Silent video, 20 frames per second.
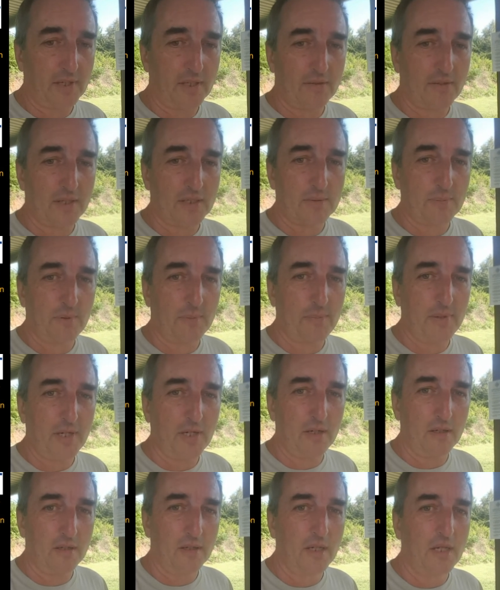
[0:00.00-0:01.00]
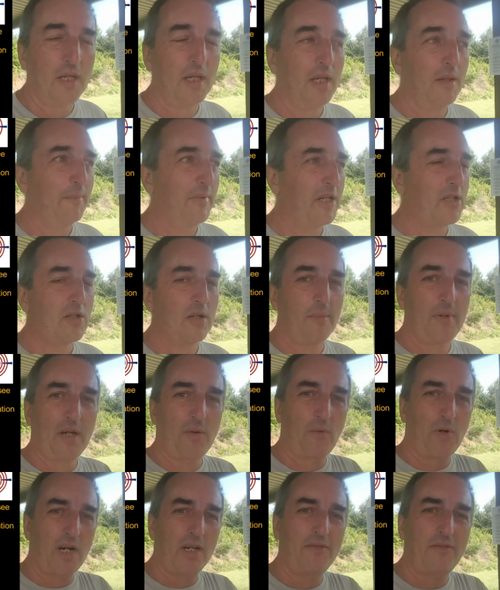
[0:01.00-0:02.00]
Get things prepared. Make sure my
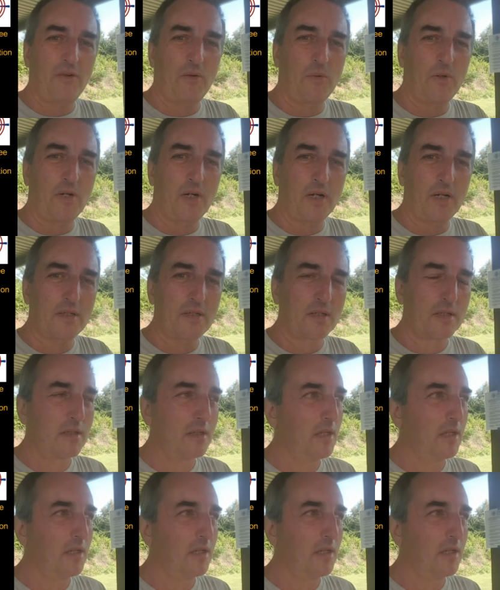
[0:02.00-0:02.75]
rifle works.